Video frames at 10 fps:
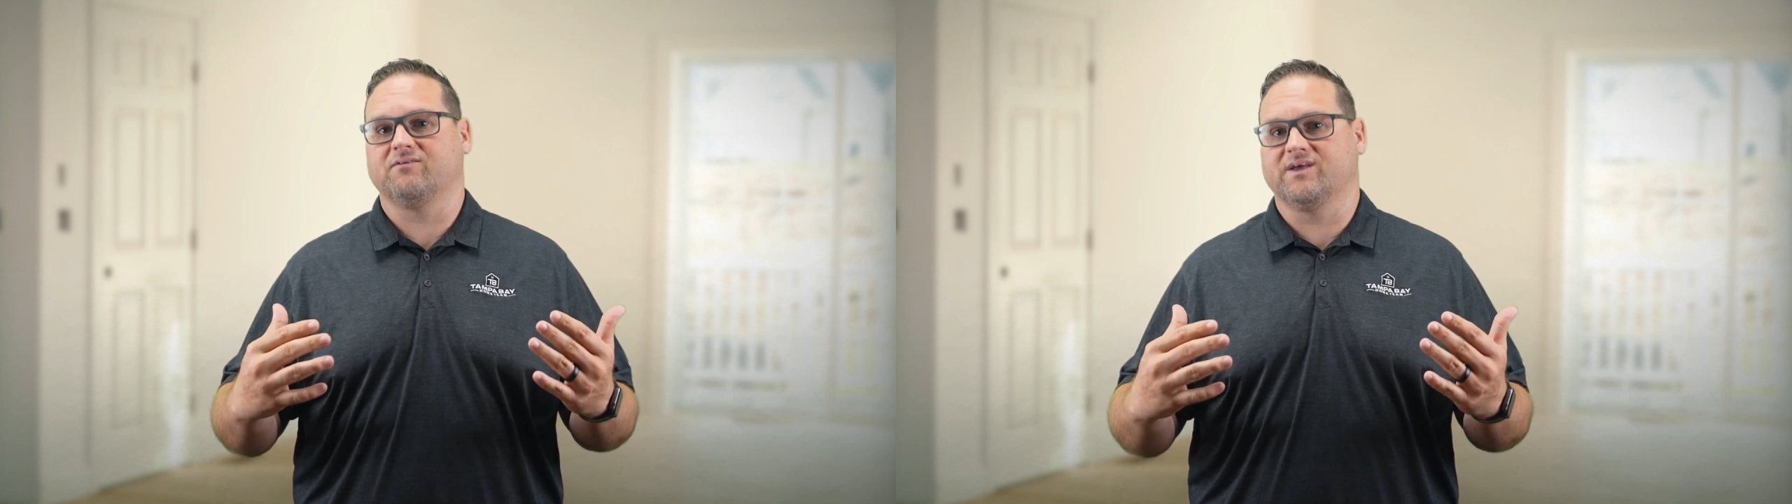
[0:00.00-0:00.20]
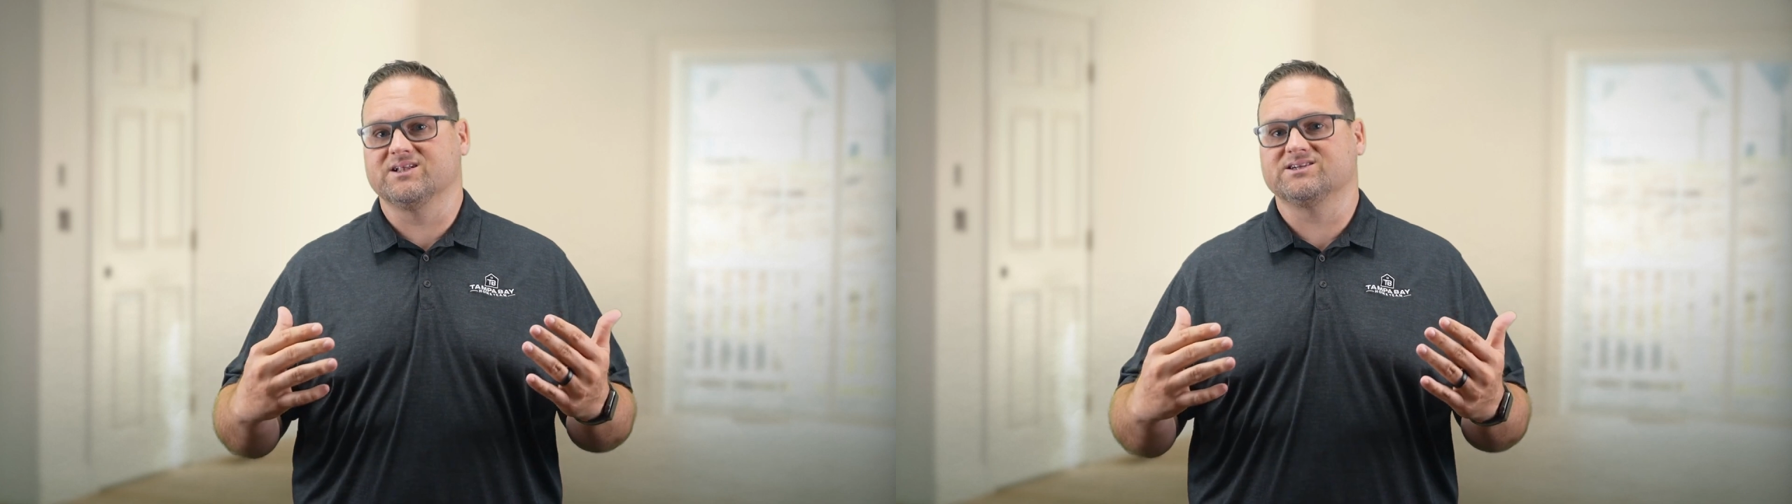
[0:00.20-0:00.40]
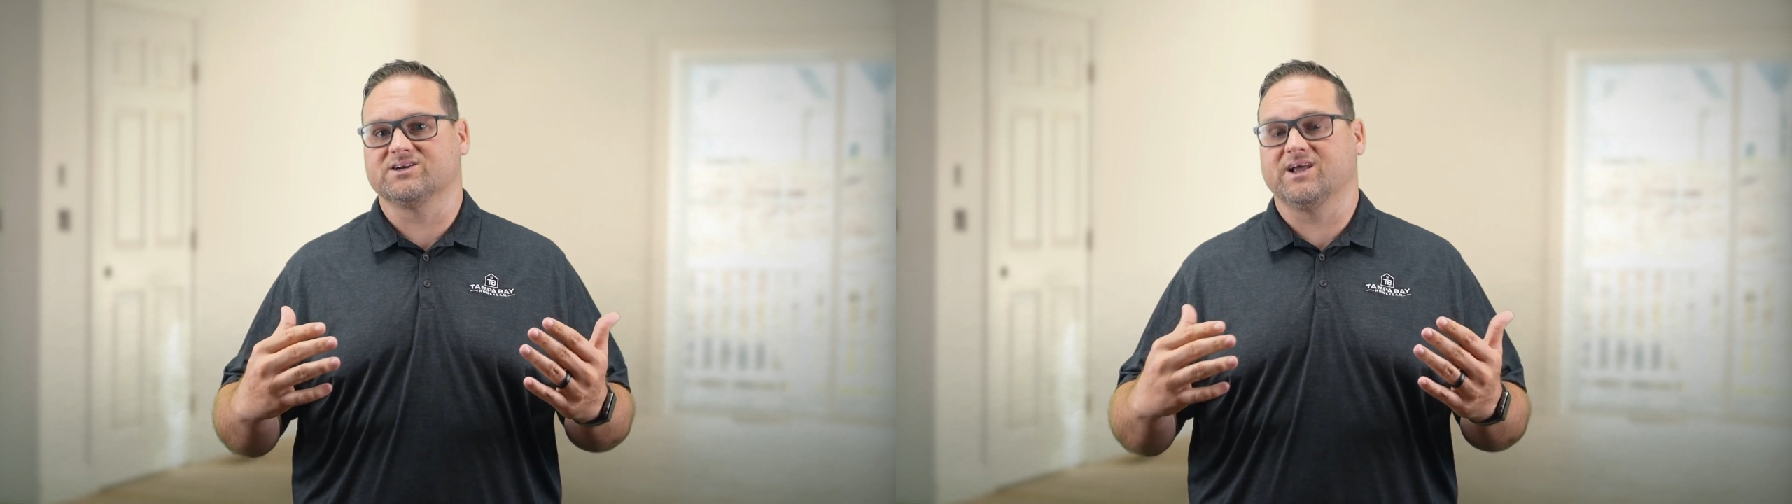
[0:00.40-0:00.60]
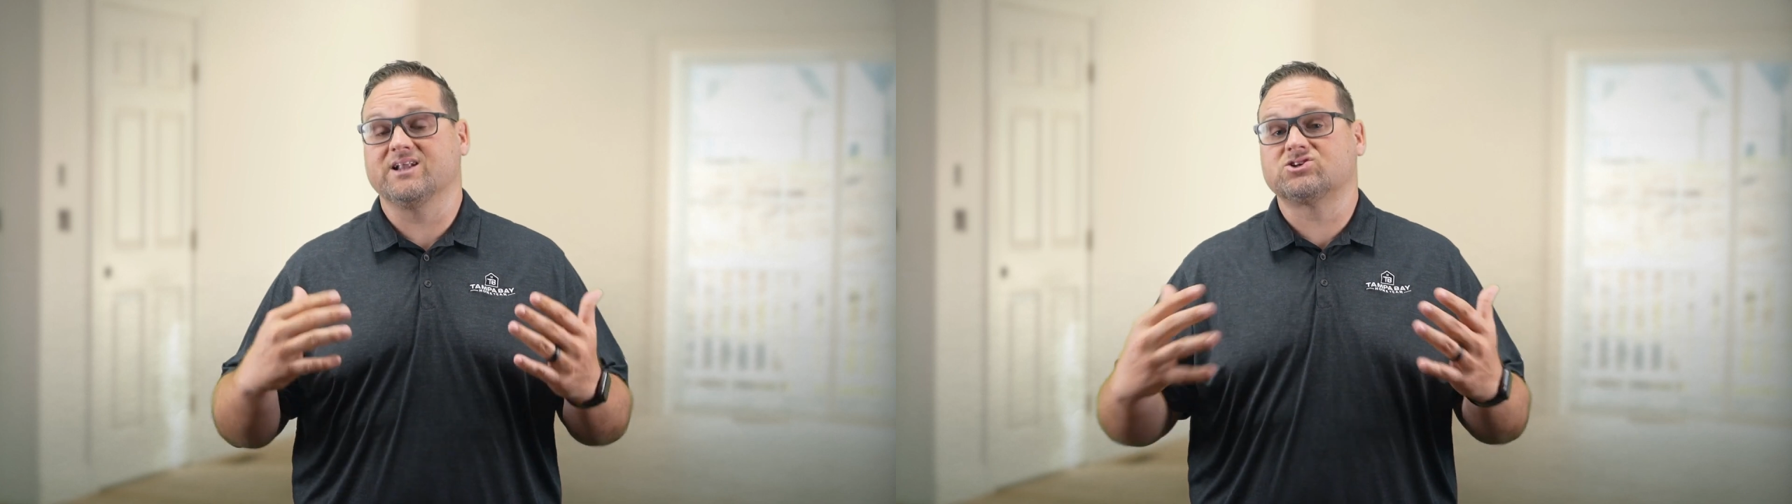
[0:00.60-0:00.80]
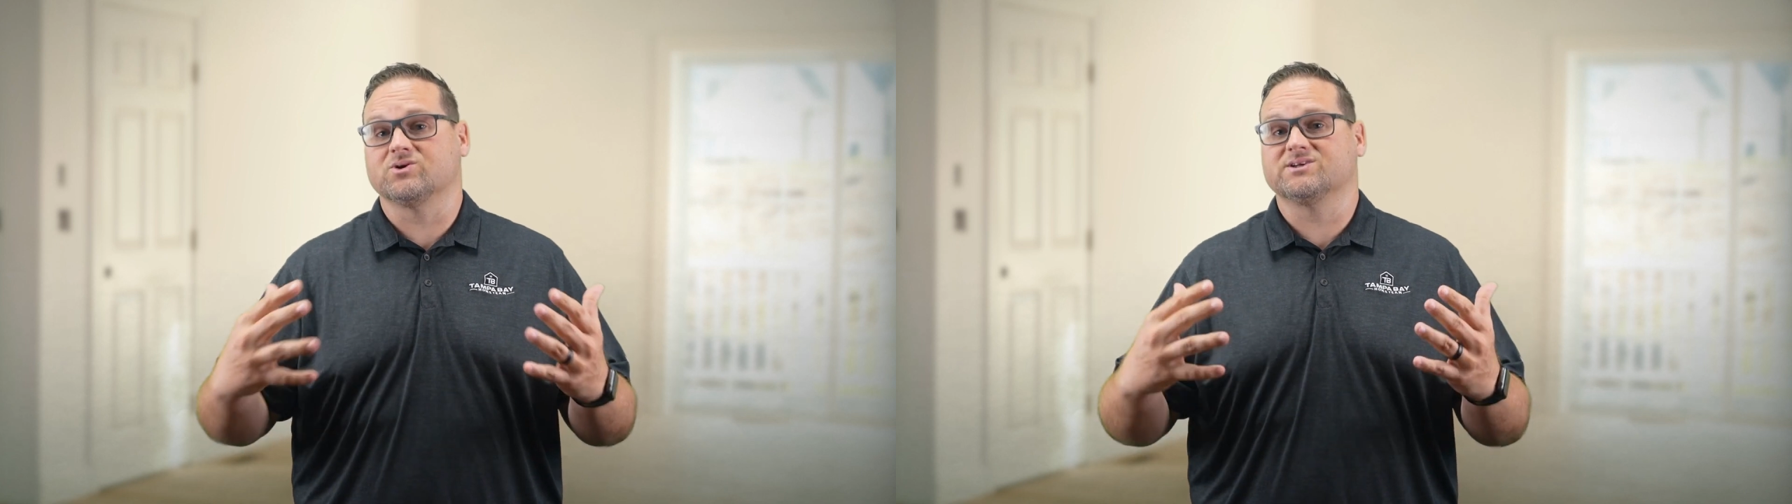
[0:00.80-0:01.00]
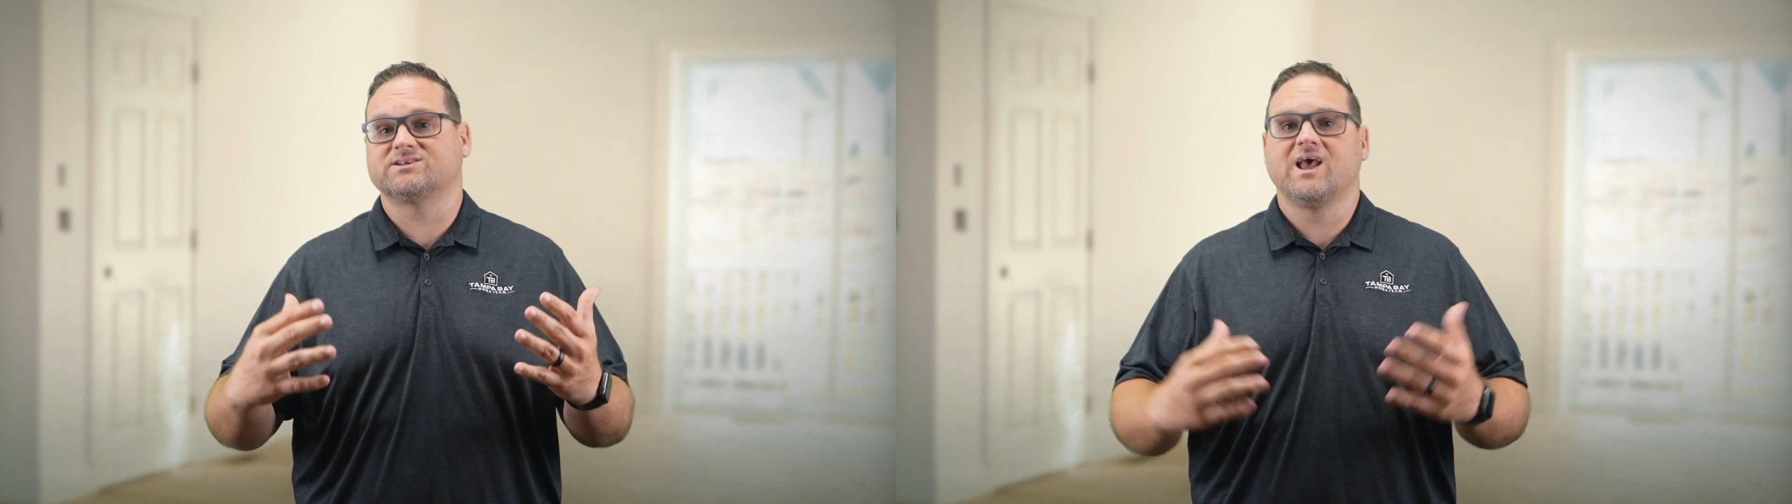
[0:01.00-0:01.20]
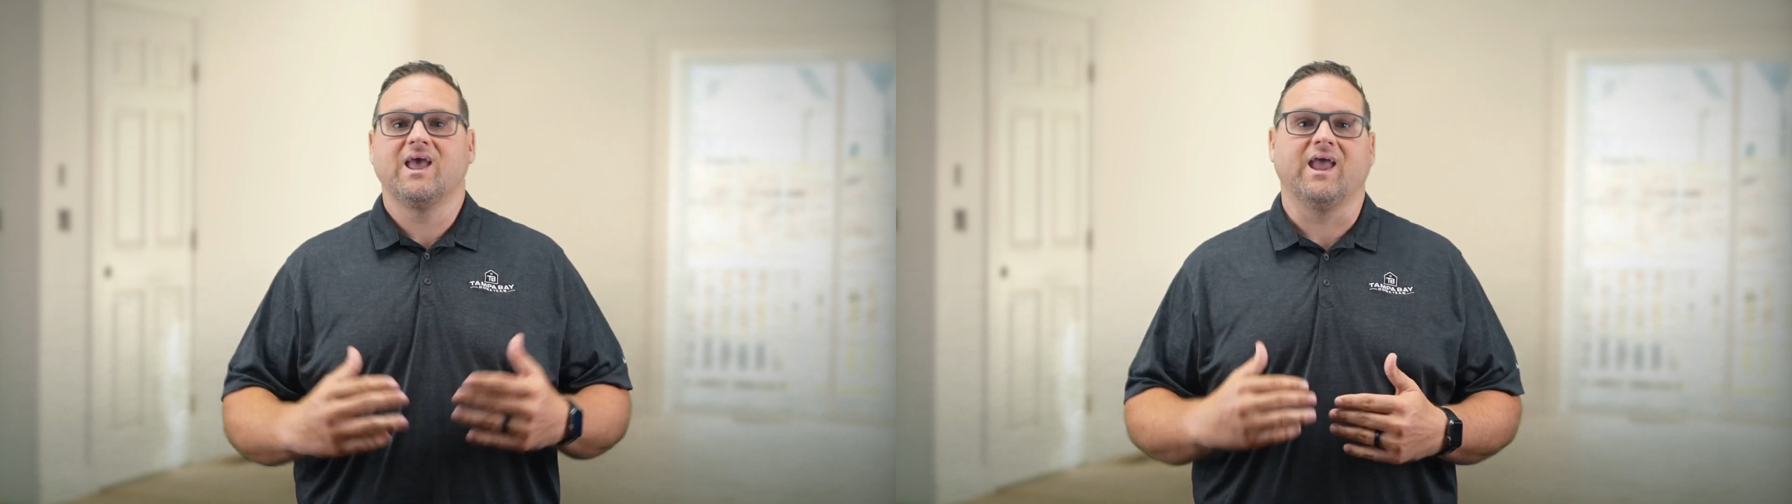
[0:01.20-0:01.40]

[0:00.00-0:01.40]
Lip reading: of interest